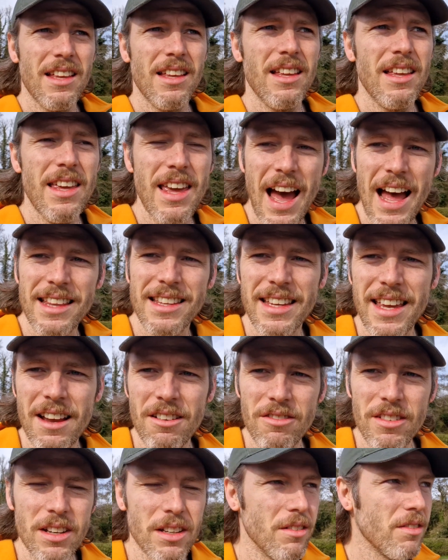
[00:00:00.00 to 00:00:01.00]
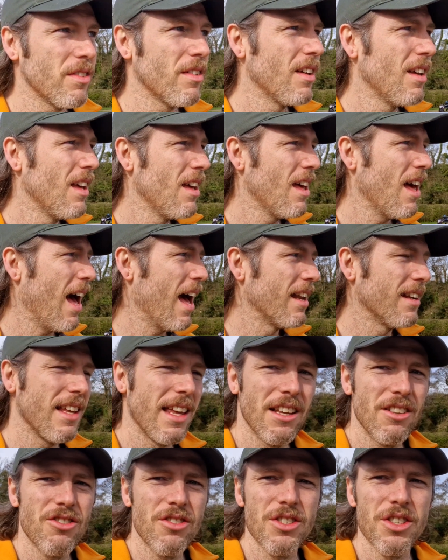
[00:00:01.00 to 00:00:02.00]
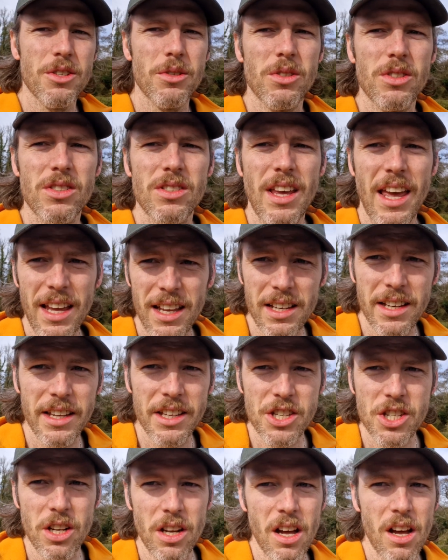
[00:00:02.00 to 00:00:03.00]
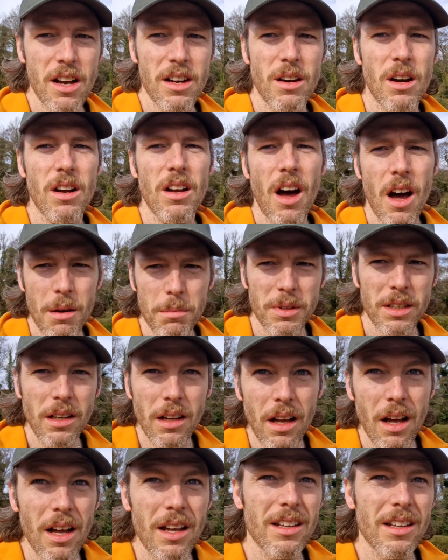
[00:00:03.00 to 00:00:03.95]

he had to get rid of and introduce English law or common law.